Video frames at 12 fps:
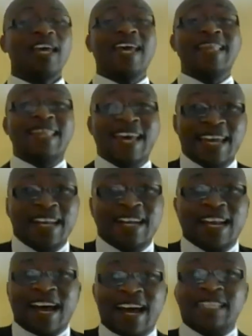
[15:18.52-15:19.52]
And
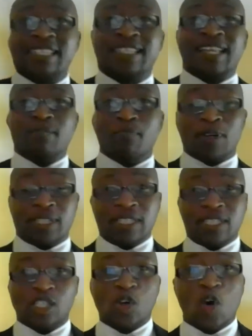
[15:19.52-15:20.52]
therein lies the
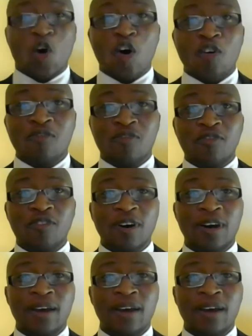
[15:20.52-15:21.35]
importance of